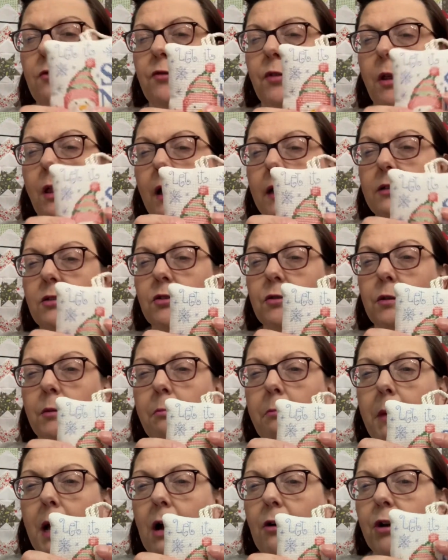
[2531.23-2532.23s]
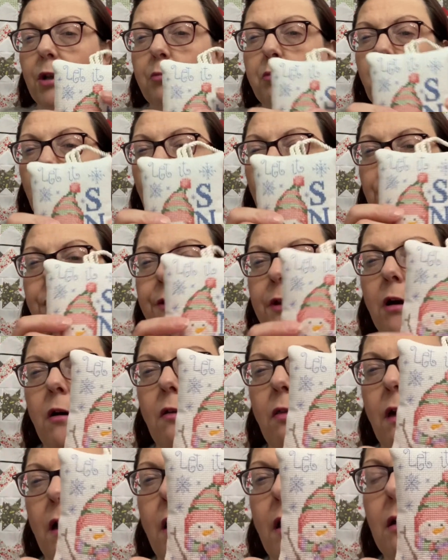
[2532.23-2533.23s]
feel like doing mounting board and all
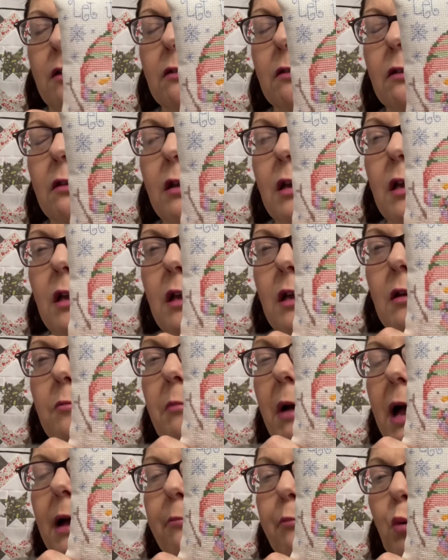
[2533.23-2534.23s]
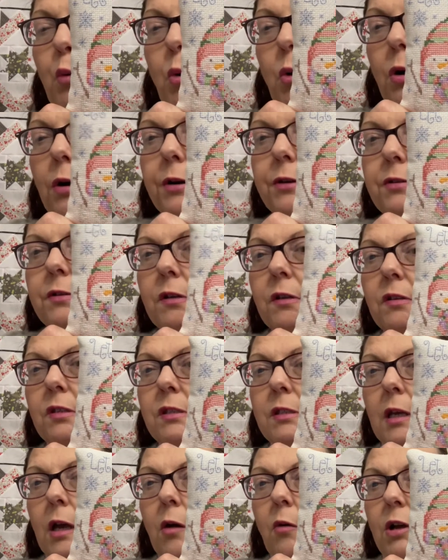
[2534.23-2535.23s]
that, mat board.
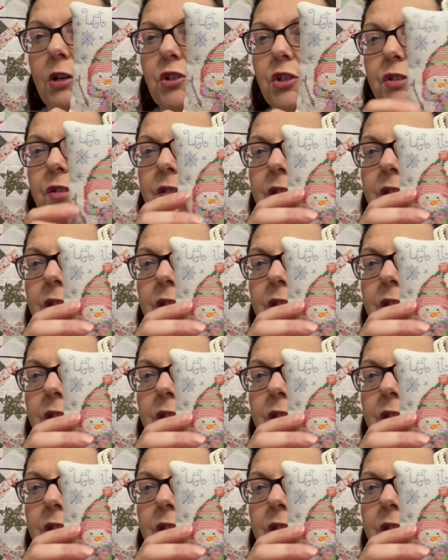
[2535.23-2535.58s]
So I just